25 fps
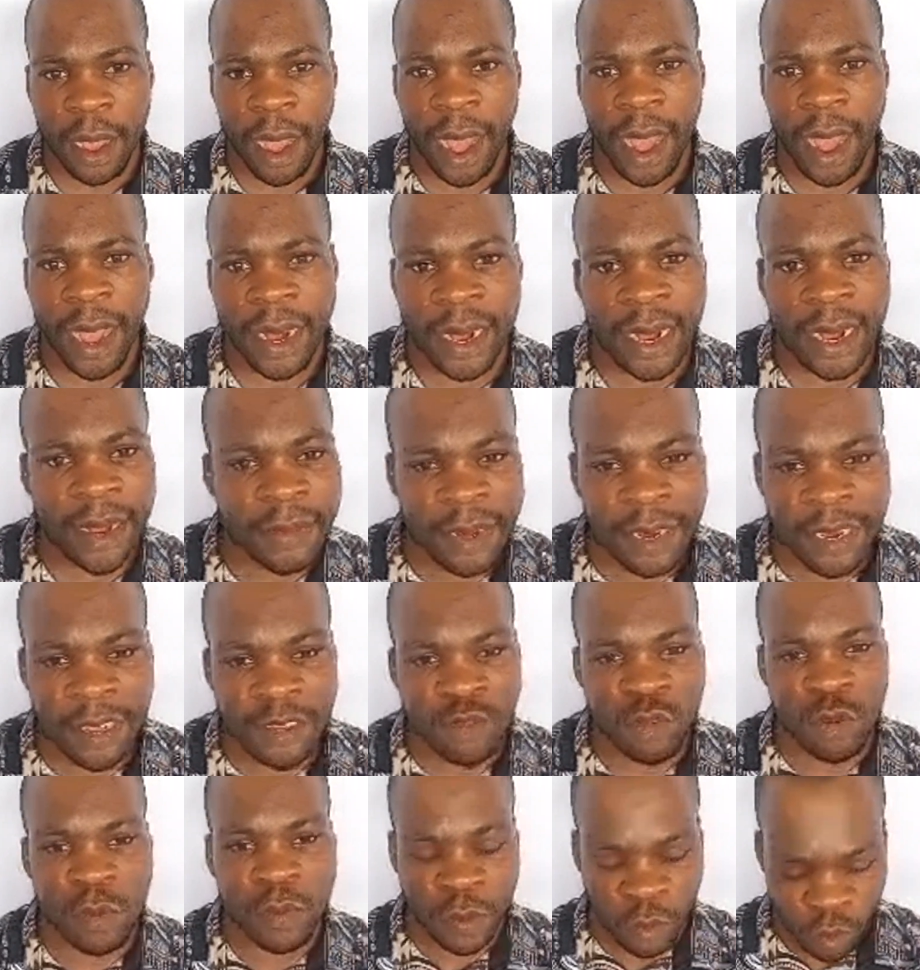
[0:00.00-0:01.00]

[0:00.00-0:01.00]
I claim this will be